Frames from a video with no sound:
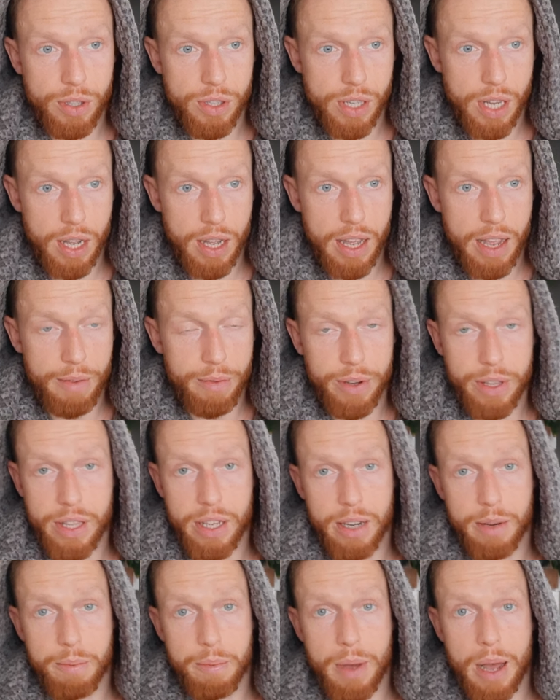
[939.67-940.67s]
because
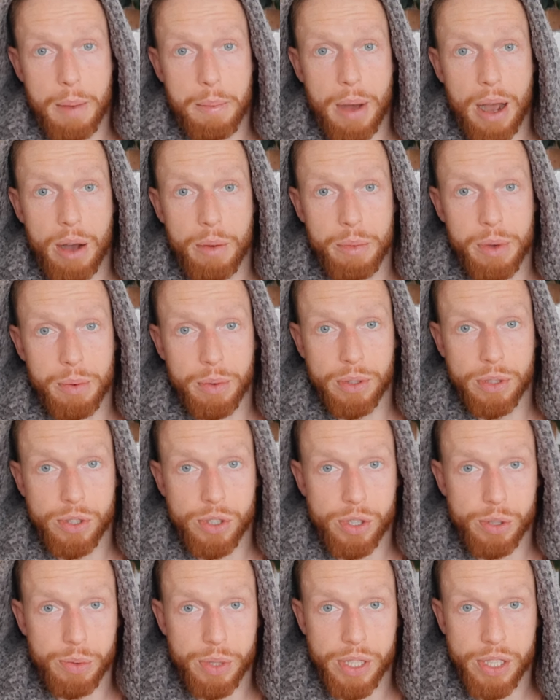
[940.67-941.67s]
everything about me
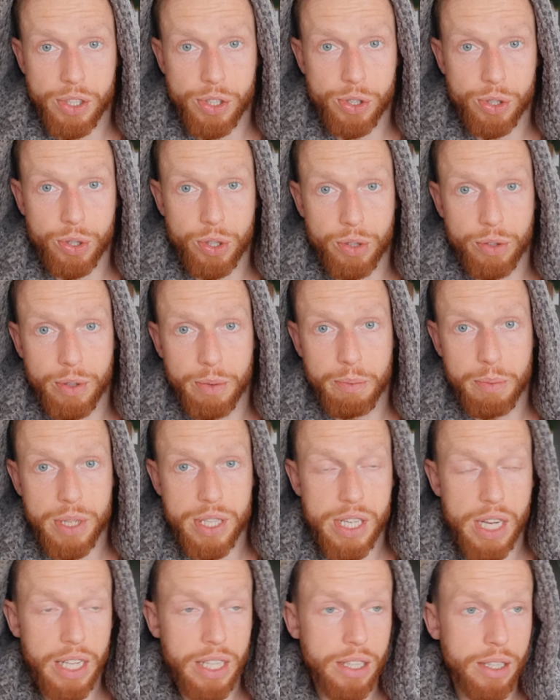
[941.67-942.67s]
wants to eat sugar and
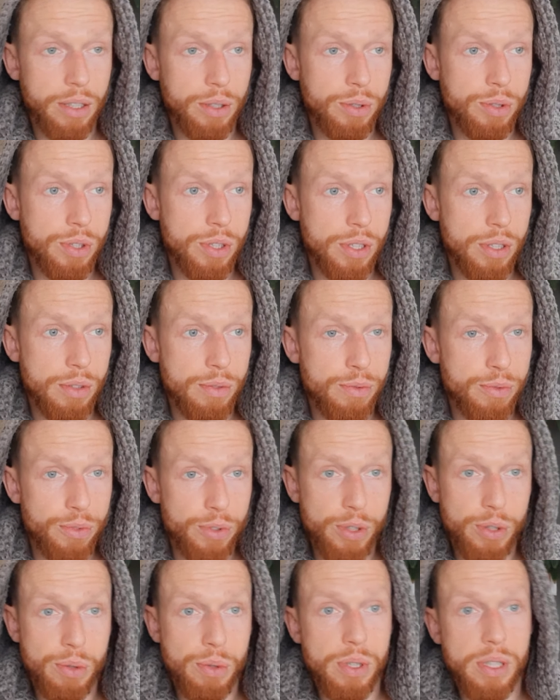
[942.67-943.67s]
potatoes and
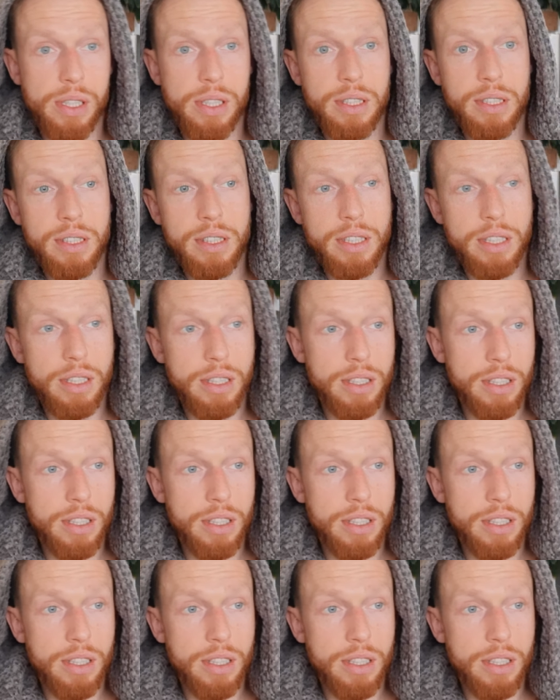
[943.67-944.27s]
fruit and,